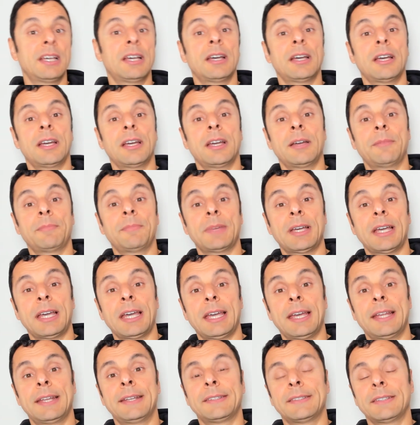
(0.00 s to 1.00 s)

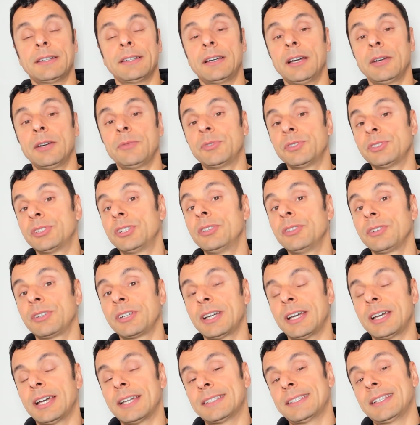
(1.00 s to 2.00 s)
and I want to look
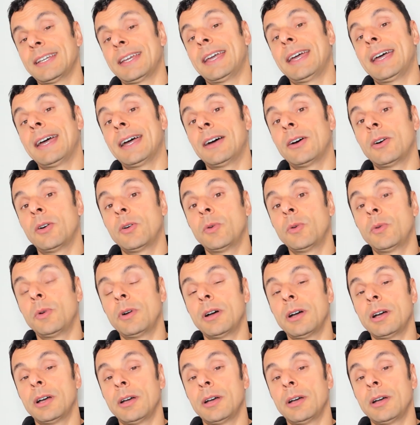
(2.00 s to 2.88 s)
at how